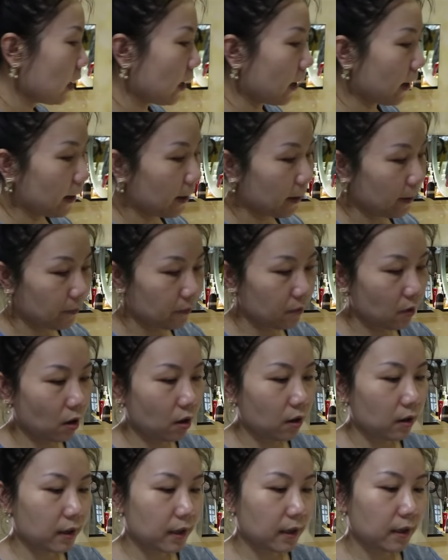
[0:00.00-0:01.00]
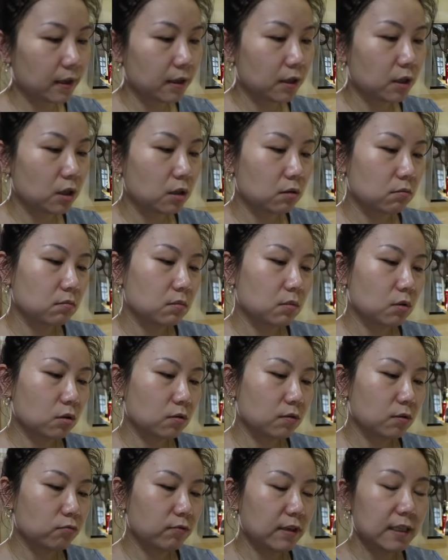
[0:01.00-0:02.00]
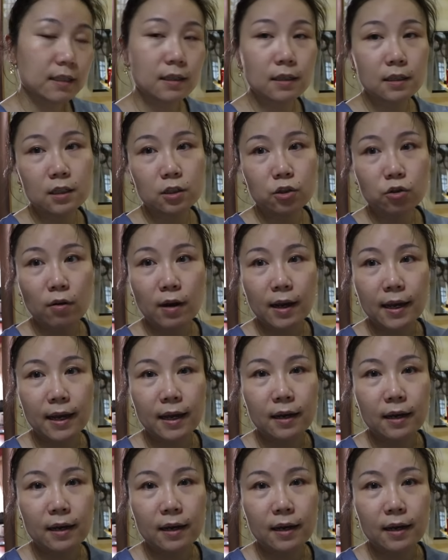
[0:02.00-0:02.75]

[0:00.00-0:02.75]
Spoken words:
I recently tried